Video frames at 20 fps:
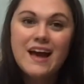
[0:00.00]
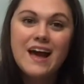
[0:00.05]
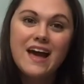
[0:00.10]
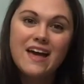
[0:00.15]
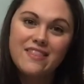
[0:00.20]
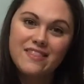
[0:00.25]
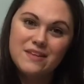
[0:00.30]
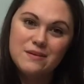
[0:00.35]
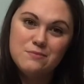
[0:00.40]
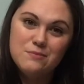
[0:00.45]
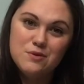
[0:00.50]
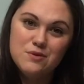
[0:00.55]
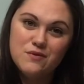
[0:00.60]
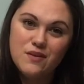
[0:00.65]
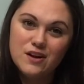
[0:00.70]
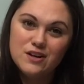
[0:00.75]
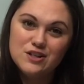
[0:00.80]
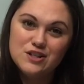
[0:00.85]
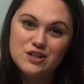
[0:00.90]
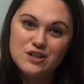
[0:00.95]
And then move
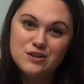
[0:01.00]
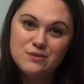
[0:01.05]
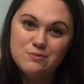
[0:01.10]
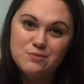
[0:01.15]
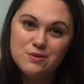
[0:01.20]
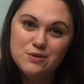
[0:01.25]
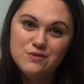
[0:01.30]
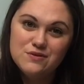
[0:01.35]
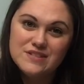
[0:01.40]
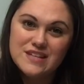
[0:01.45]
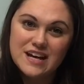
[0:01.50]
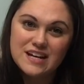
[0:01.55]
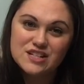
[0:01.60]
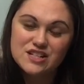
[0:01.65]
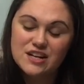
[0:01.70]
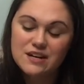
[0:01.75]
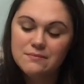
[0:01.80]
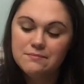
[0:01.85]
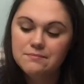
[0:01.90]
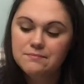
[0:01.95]
on to your improve
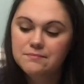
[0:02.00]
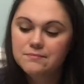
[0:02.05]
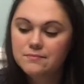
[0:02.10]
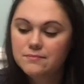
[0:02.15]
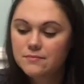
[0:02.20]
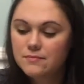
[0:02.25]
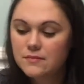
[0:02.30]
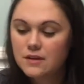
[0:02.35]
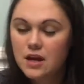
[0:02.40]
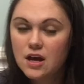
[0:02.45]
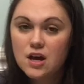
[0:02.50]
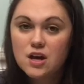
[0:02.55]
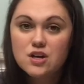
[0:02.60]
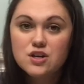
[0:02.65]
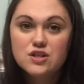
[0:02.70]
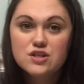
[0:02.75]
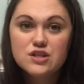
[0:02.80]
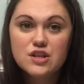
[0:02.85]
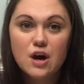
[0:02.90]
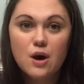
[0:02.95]
section.
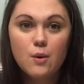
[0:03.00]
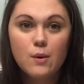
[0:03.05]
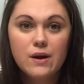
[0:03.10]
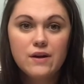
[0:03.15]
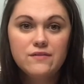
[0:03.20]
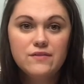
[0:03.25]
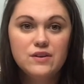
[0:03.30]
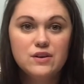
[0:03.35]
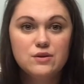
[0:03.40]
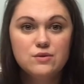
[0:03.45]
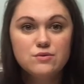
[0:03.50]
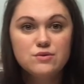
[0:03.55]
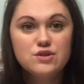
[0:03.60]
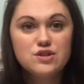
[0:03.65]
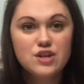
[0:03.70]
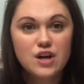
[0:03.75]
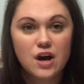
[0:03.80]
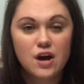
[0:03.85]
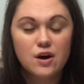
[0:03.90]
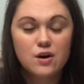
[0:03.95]
So if you
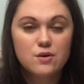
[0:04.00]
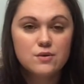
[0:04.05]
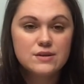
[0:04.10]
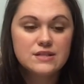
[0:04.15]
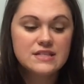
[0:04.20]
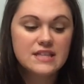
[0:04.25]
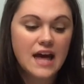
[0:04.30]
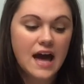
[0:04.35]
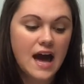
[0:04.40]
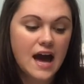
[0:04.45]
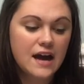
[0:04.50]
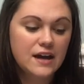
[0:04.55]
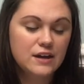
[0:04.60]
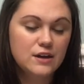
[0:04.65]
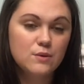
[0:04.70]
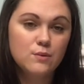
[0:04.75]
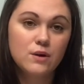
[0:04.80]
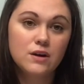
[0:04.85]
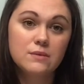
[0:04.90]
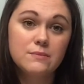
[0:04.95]
chose that
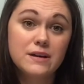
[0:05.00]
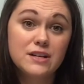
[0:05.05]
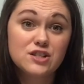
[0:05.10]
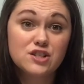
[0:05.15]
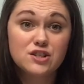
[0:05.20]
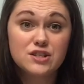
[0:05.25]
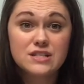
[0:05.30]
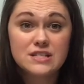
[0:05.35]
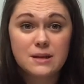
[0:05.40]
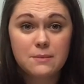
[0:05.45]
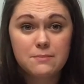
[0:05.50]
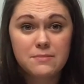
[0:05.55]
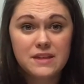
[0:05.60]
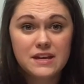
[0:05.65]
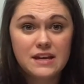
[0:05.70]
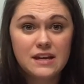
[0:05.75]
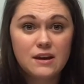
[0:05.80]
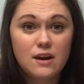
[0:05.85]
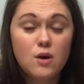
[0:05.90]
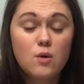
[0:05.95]
you want to make sure
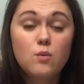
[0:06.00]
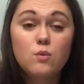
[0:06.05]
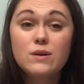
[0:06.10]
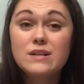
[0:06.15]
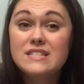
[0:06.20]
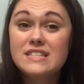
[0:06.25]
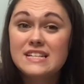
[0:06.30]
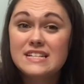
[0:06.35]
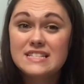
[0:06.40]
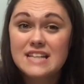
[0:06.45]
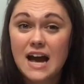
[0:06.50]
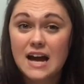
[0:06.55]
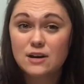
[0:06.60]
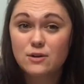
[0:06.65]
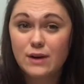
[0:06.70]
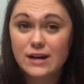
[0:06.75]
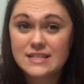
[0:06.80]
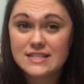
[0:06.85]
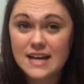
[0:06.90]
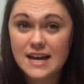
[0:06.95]
something was the exact
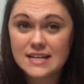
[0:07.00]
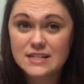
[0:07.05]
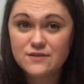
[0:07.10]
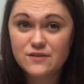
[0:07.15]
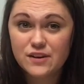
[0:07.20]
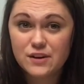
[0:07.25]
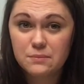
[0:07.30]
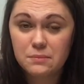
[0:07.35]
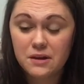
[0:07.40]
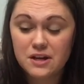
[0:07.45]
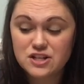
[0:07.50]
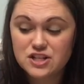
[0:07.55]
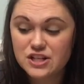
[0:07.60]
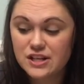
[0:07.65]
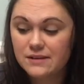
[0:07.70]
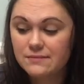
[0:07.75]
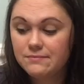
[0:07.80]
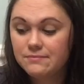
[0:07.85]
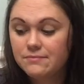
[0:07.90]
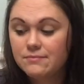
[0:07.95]
right size for your
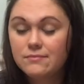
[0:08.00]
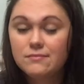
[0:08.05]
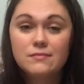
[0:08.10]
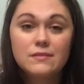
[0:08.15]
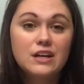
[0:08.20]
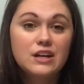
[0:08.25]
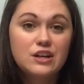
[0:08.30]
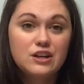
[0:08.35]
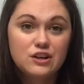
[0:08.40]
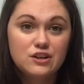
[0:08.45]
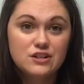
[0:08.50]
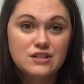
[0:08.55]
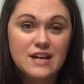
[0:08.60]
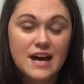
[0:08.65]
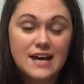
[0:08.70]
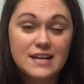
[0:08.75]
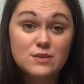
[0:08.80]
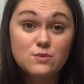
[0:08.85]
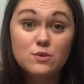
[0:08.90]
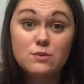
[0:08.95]
plushie, your
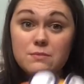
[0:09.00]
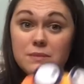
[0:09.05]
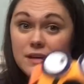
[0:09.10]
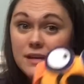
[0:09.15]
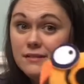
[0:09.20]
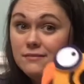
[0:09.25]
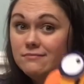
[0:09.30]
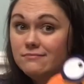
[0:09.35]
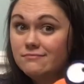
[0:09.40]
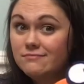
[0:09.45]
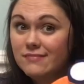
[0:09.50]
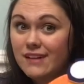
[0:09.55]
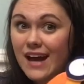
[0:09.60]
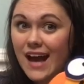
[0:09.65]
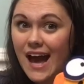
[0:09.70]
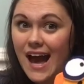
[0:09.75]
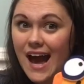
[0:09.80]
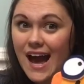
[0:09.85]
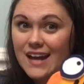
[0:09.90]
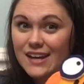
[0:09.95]
test would be
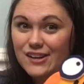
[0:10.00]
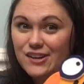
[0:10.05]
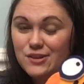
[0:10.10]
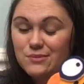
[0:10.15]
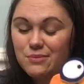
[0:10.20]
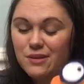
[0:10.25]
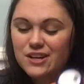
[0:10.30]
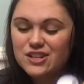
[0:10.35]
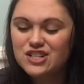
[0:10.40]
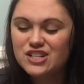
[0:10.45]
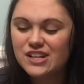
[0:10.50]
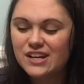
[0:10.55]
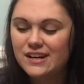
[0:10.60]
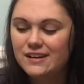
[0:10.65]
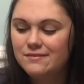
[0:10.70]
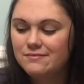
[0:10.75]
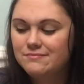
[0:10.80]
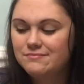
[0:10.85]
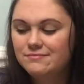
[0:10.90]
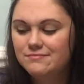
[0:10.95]
adding your plushie in.